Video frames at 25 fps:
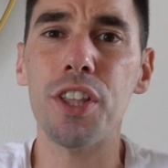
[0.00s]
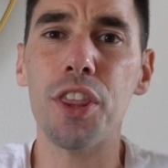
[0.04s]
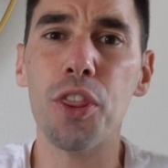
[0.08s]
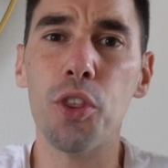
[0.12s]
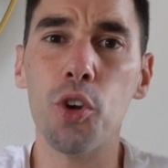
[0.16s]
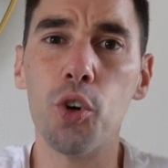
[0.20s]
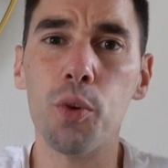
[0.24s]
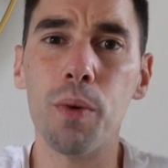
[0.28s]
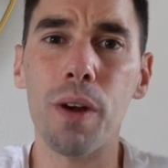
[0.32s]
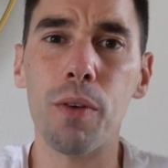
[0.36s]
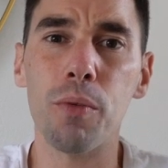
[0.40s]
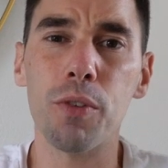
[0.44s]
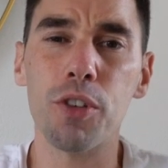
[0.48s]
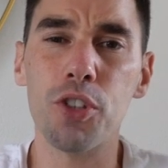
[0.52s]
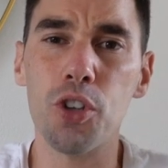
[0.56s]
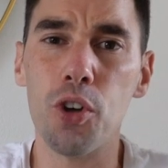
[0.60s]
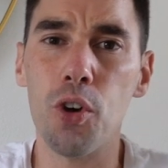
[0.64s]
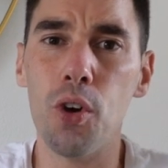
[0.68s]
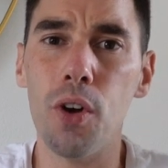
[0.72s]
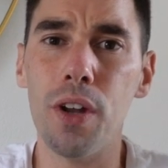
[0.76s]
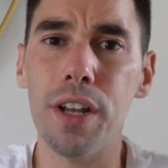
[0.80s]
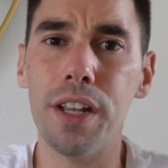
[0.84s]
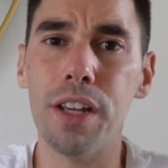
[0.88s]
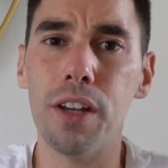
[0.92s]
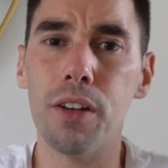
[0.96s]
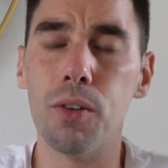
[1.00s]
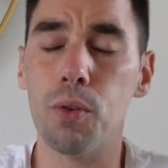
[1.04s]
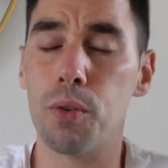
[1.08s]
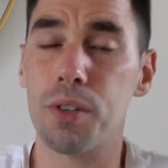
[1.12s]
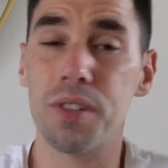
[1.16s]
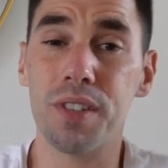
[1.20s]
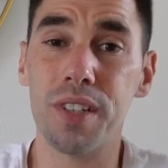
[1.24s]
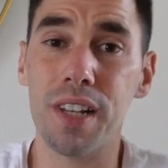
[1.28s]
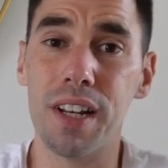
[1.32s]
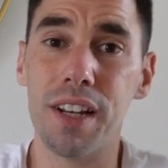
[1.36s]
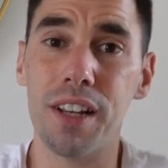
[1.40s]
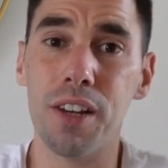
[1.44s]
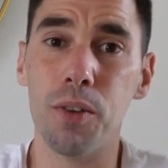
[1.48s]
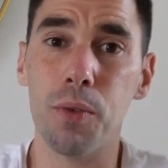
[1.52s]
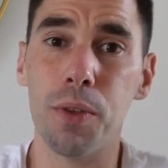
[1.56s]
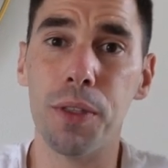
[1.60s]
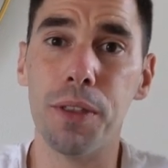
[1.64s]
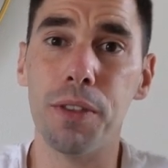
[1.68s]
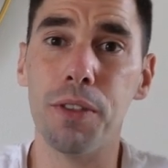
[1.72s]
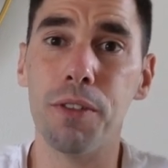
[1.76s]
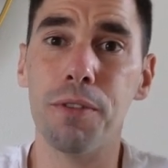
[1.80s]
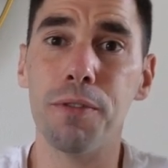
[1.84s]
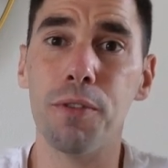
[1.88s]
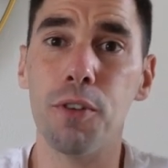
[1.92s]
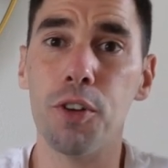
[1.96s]
thought about returning it or selling it
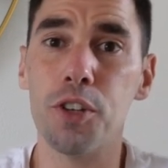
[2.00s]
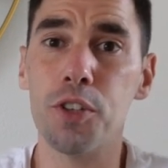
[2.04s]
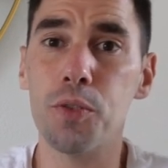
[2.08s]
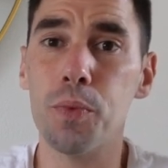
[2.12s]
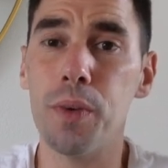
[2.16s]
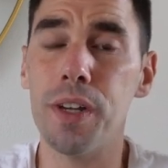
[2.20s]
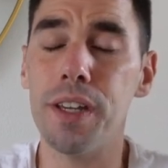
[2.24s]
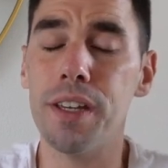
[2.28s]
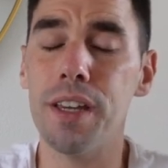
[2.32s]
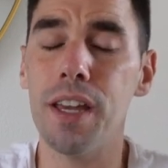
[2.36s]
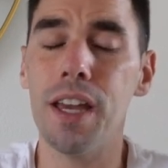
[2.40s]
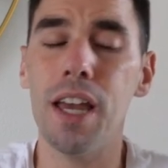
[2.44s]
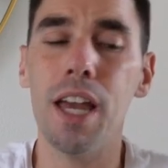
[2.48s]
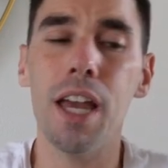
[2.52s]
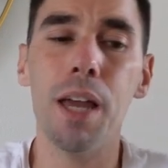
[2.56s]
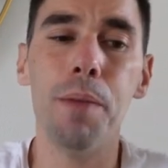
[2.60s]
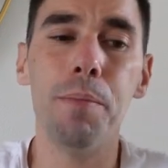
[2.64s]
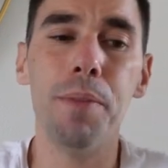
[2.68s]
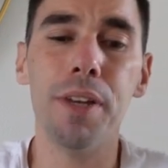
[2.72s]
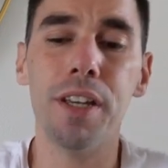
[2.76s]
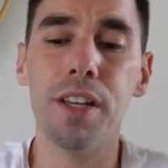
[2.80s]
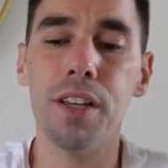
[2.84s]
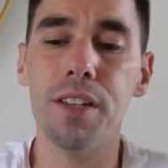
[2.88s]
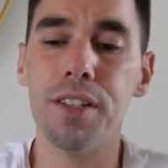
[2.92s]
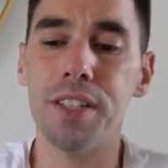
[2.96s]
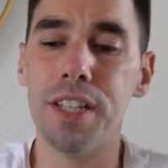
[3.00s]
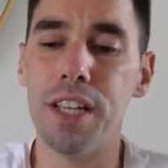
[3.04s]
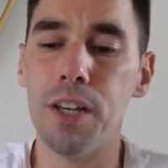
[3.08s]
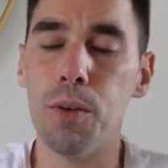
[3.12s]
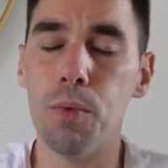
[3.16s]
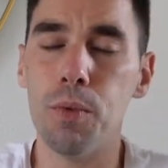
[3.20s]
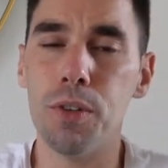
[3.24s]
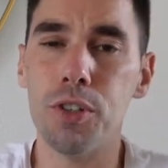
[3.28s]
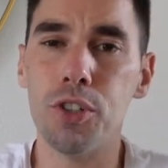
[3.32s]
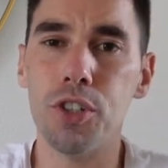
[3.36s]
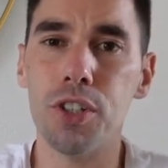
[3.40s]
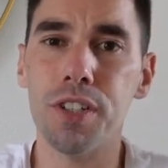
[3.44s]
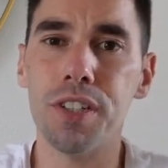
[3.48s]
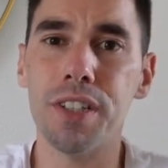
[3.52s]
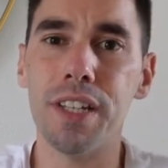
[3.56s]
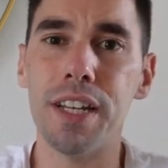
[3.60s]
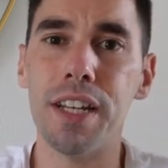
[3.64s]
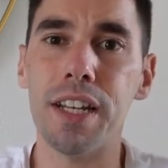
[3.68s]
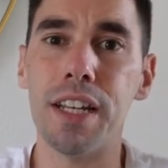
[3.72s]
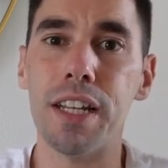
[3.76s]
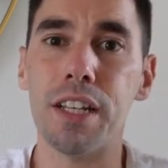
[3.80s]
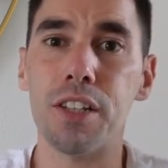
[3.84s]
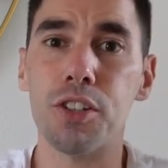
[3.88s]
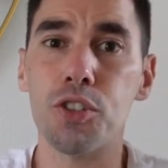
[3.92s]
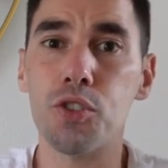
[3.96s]
within the first week because it was just
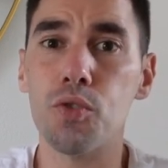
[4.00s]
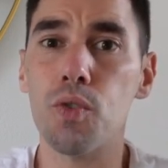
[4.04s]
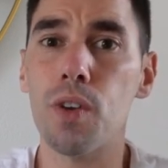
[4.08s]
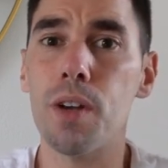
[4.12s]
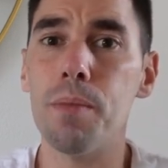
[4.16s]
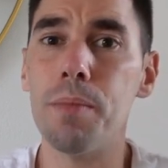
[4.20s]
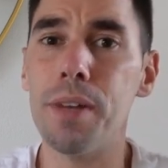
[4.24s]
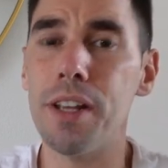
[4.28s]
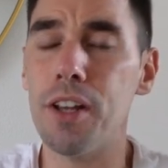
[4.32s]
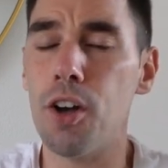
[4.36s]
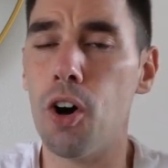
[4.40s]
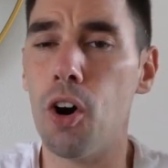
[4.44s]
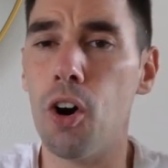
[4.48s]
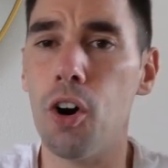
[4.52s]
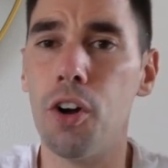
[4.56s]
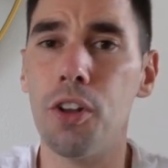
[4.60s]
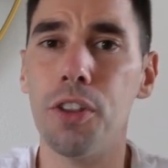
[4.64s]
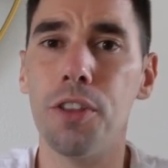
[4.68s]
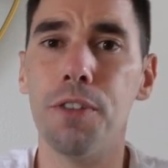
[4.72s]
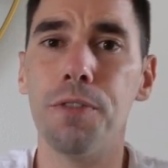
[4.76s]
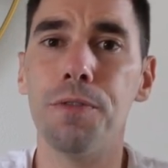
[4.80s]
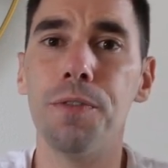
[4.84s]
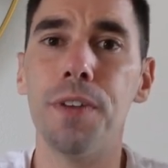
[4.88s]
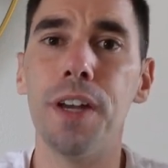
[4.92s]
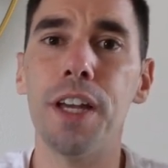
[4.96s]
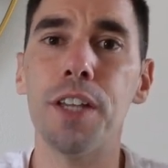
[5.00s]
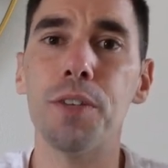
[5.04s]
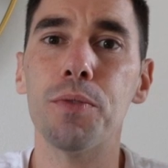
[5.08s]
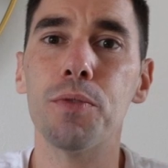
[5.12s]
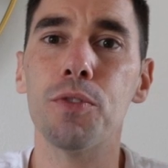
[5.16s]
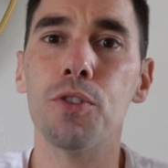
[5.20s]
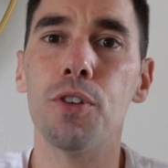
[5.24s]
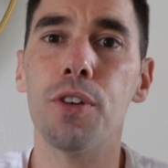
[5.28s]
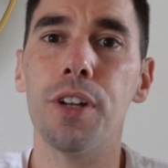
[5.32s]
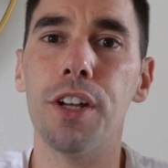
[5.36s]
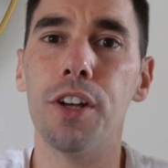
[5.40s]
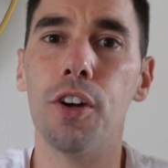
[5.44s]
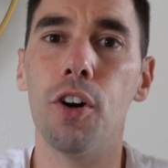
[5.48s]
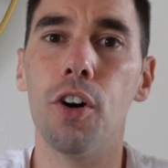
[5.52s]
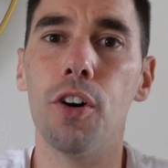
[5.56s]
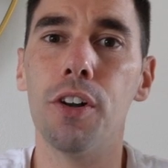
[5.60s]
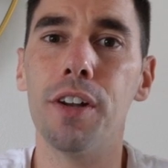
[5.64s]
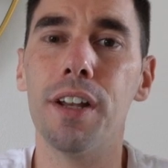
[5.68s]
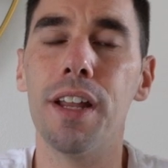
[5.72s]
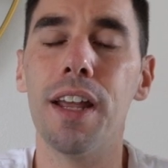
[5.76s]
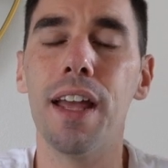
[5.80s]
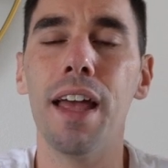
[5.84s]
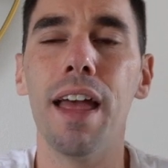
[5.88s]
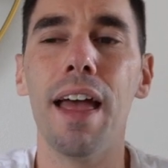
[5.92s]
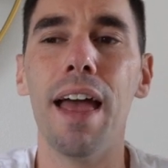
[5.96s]
getting extremely hot, the fans were turning on,
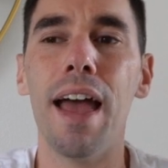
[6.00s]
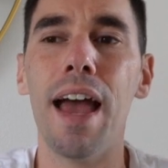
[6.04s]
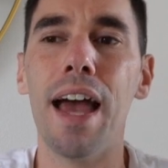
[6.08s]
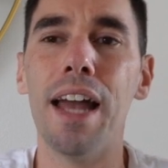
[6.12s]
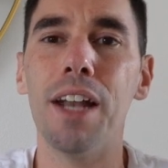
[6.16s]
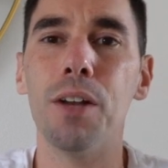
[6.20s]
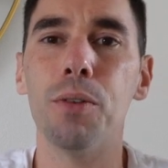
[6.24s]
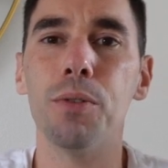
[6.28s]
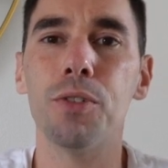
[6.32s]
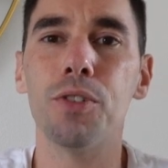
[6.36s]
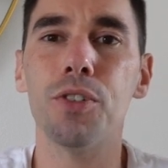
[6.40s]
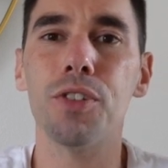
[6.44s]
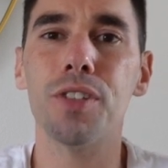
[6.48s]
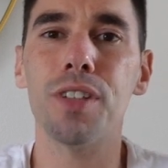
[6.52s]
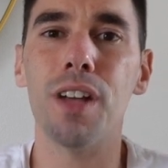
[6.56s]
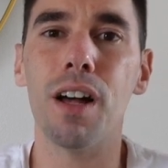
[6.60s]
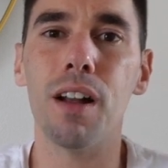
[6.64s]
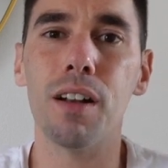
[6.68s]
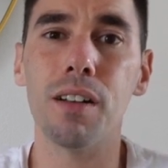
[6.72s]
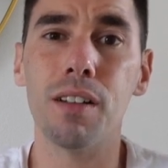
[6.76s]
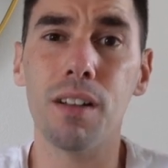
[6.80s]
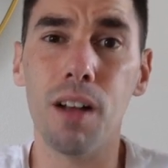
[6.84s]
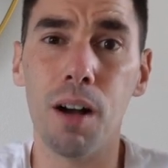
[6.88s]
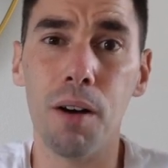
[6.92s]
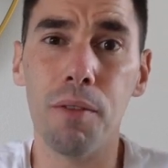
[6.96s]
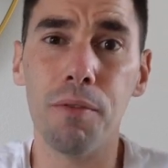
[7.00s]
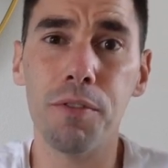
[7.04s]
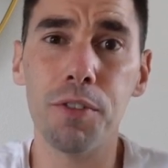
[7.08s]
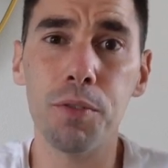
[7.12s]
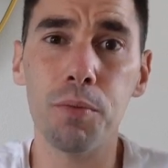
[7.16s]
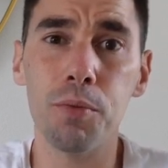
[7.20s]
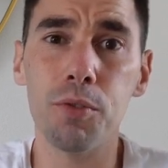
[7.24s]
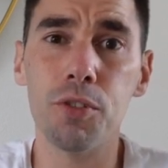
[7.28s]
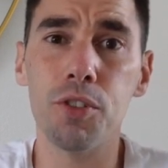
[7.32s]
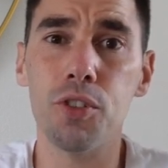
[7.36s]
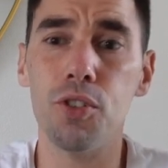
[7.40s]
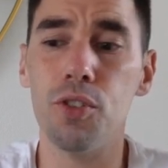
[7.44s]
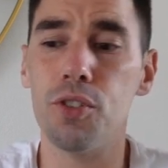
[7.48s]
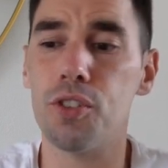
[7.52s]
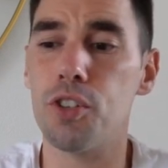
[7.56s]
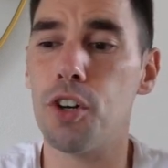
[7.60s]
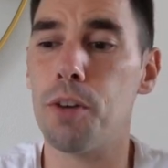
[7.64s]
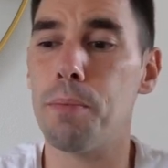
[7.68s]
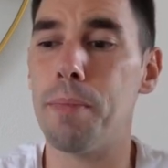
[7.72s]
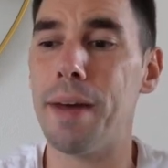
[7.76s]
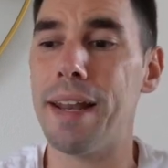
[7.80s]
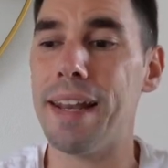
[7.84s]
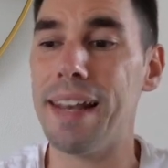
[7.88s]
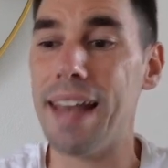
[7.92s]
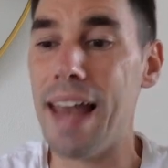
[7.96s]
and it was just uncomfortable to use on
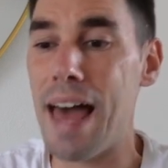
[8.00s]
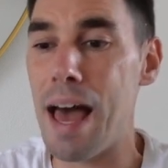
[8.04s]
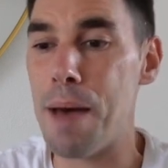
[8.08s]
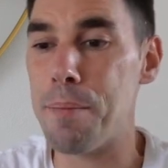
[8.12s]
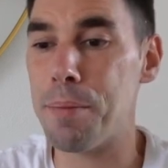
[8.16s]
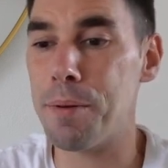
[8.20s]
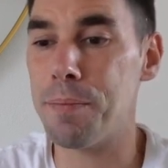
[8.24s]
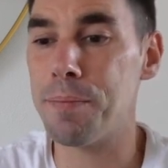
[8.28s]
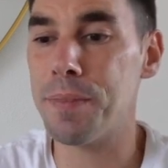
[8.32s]
my lap.